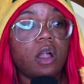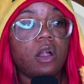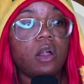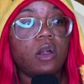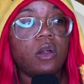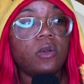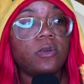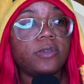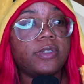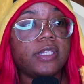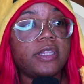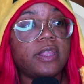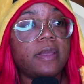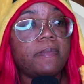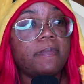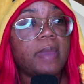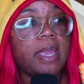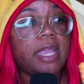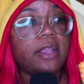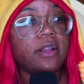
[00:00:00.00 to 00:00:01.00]
Oh, did the
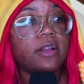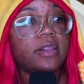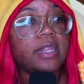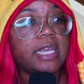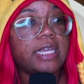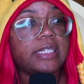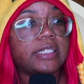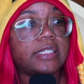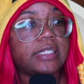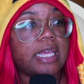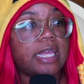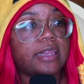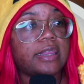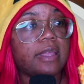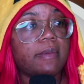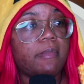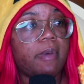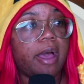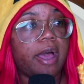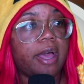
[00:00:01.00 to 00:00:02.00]
mayor, like, set
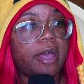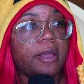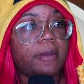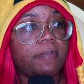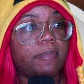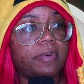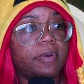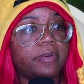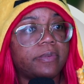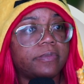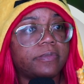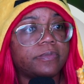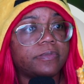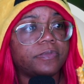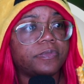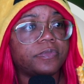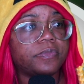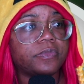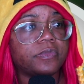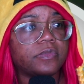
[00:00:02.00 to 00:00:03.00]
them up?
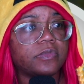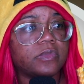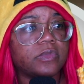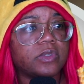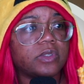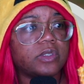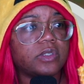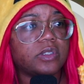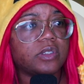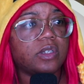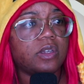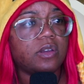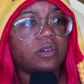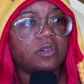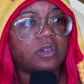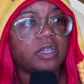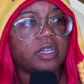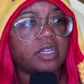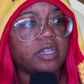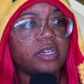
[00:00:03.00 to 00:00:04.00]
Oh,
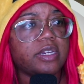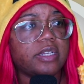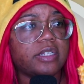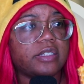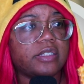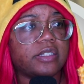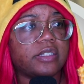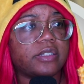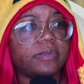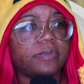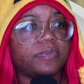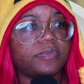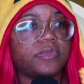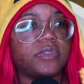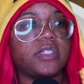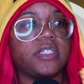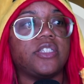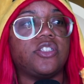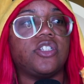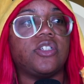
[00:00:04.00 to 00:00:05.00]
goodness.
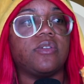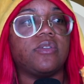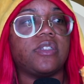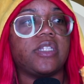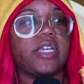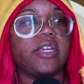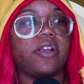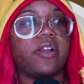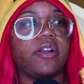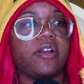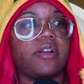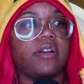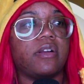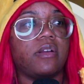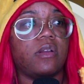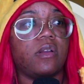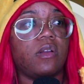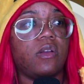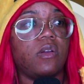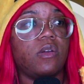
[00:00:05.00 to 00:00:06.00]
Is she gonna take her?
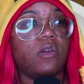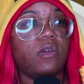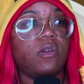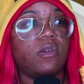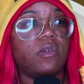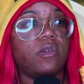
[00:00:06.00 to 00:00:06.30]
Oh.